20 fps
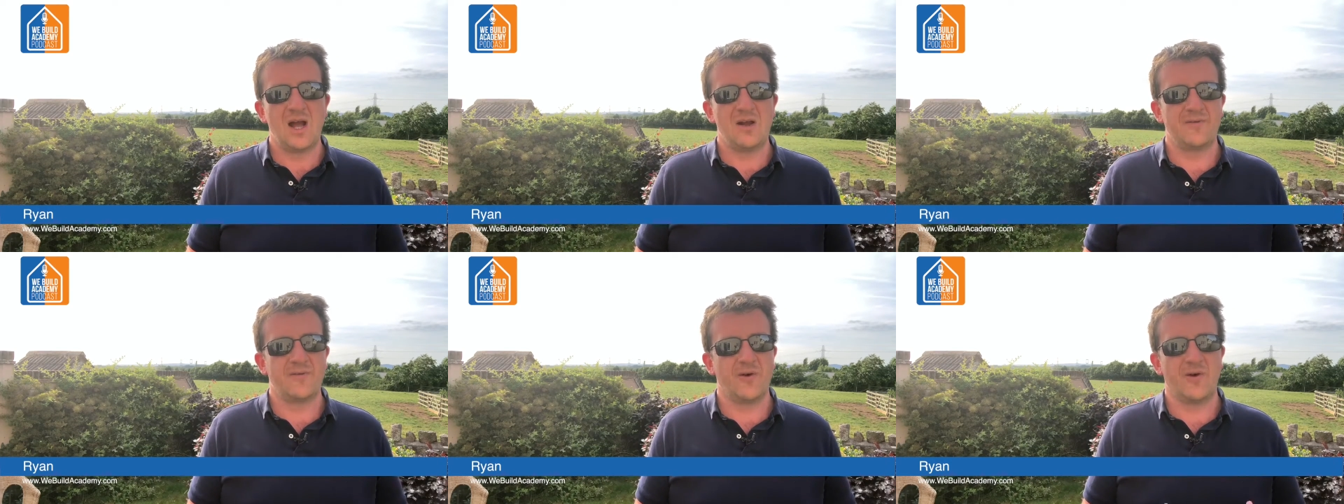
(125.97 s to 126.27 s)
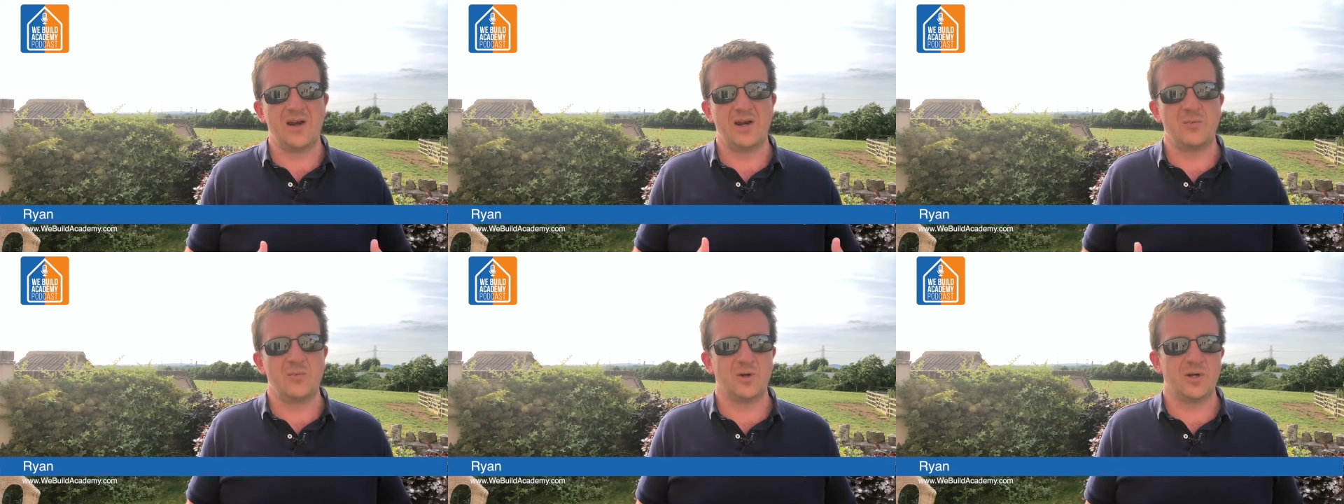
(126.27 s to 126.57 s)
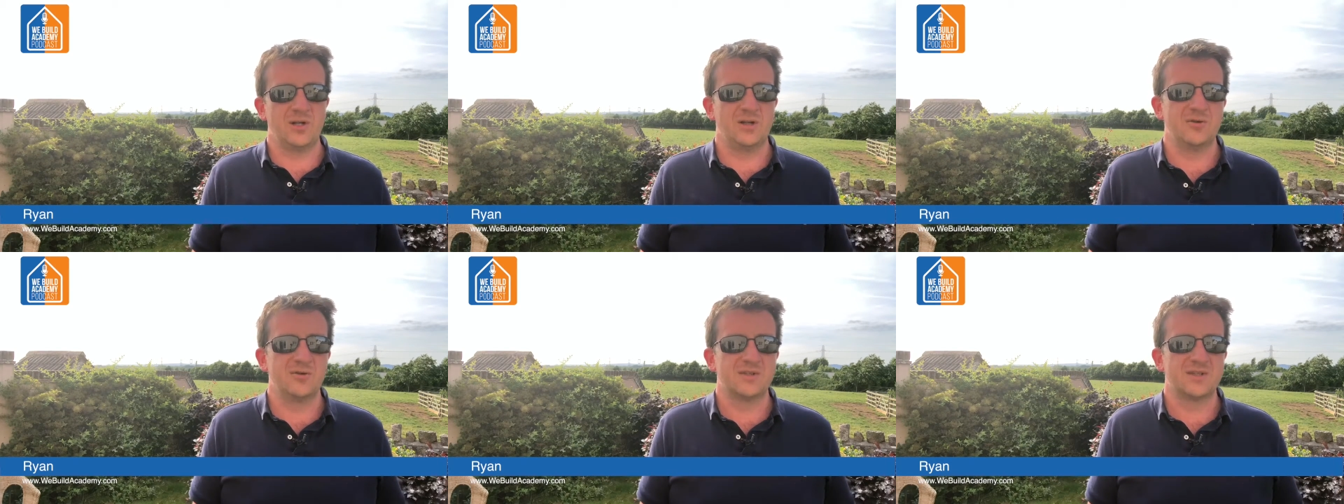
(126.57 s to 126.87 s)
for
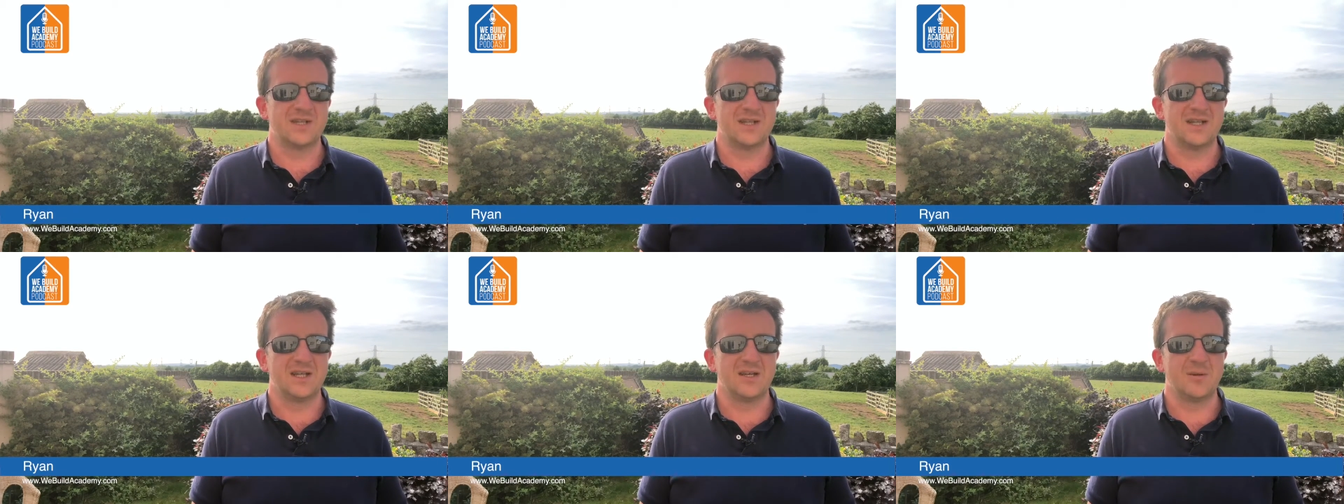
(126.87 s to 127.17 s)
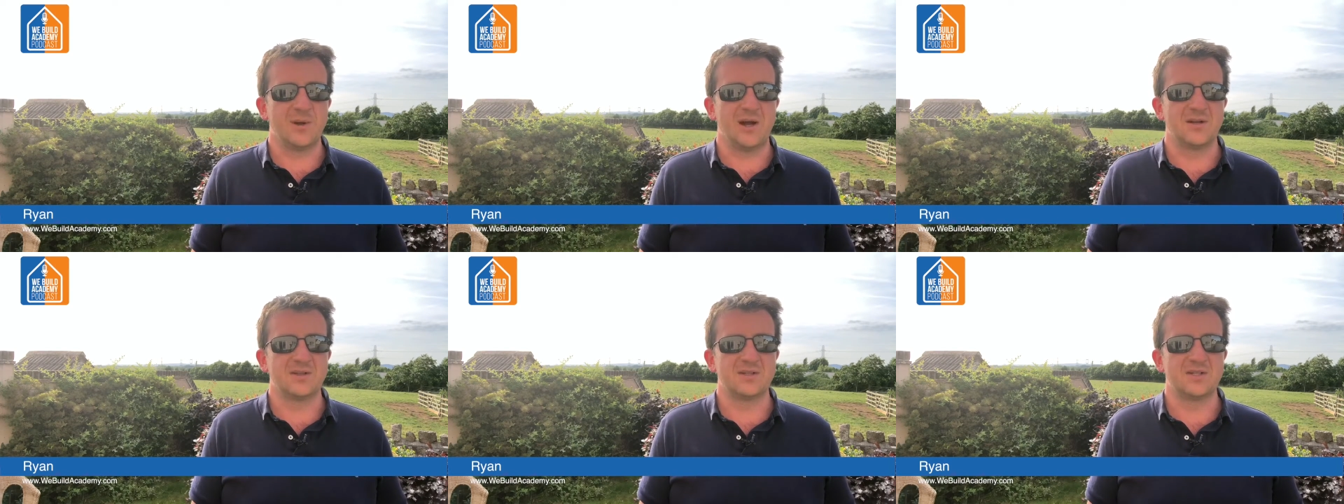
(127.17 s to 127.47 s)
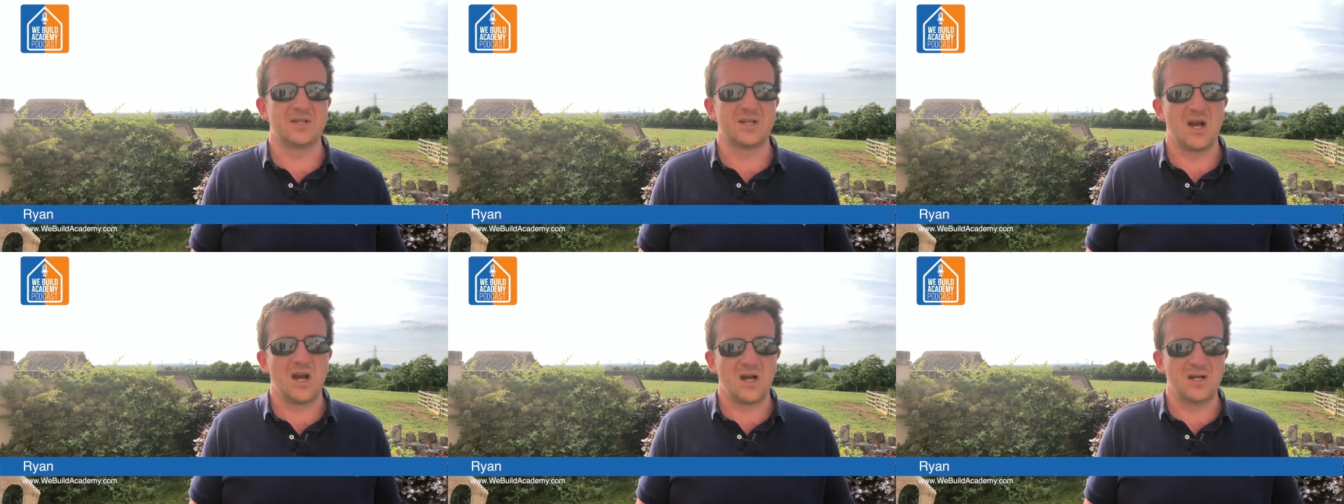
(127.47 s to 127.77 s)
anybody who is thinking about
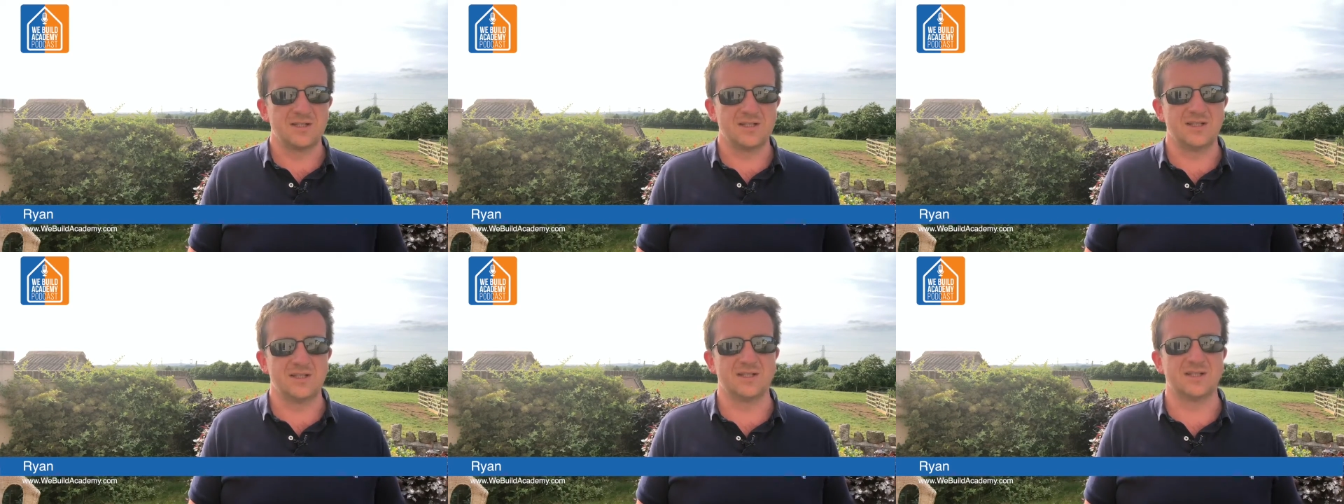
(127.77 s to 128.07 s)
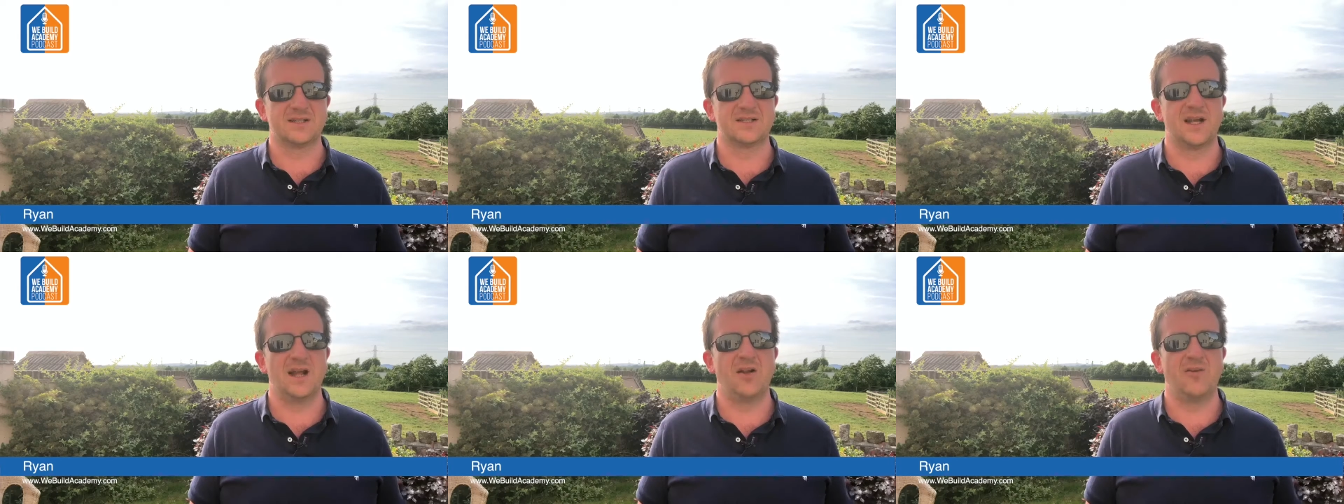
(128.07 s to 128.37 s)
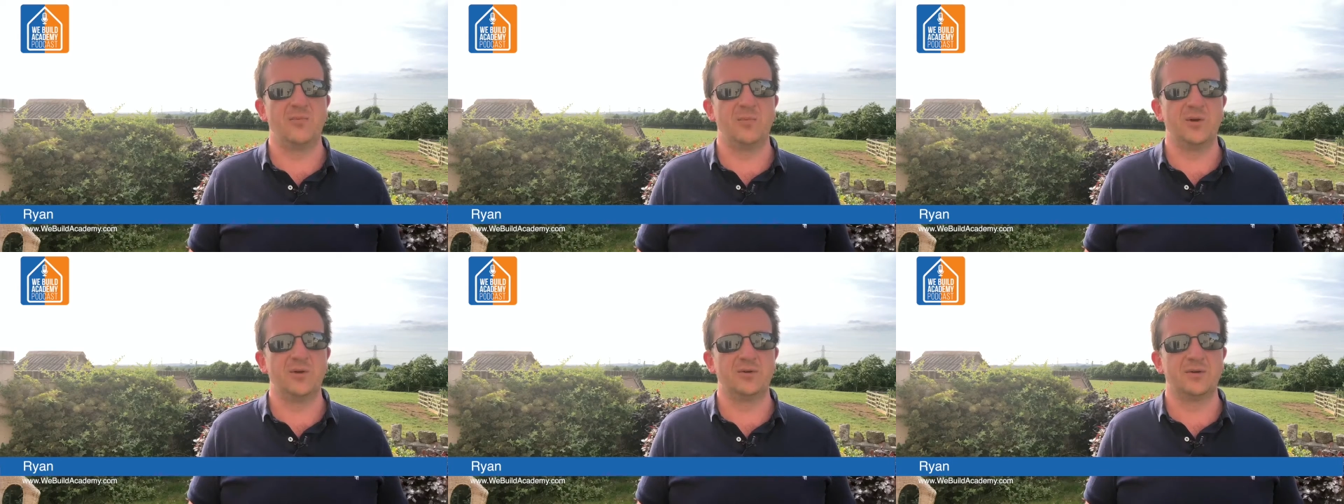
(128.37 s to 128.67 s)
starting
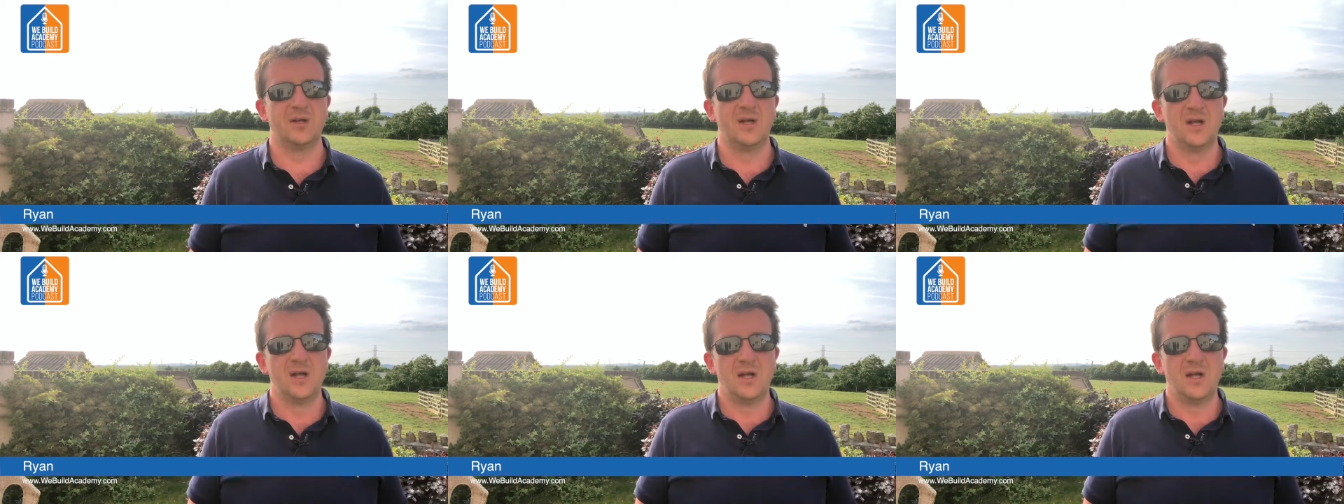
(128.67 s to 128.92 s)
self-build,